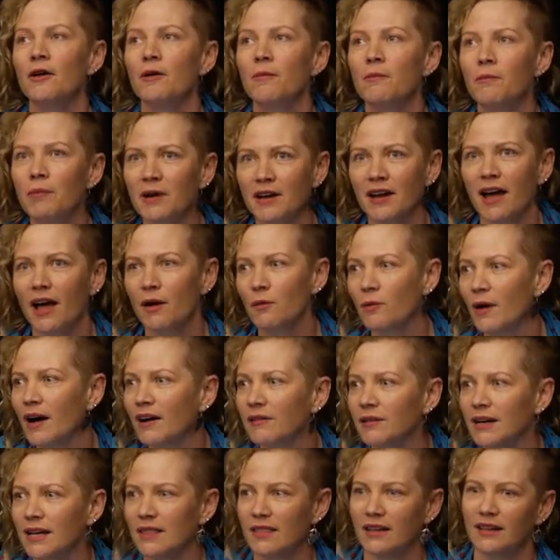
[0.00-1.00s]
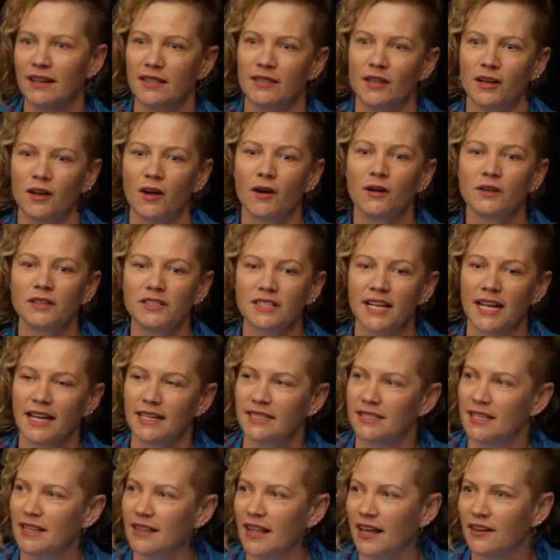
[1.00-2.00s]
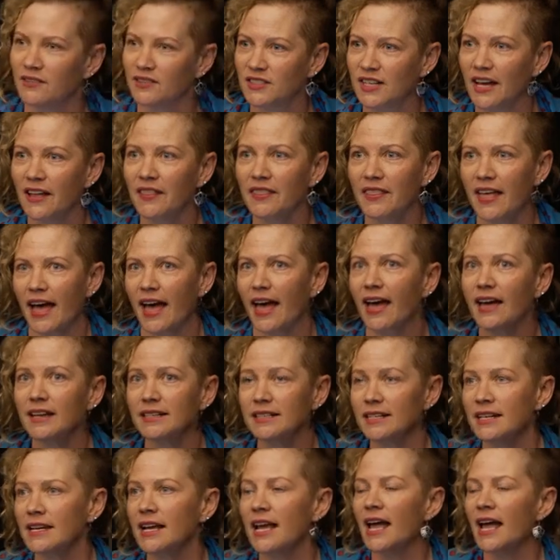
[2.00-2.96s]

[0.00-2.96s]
but I worry that in the context that they've done that,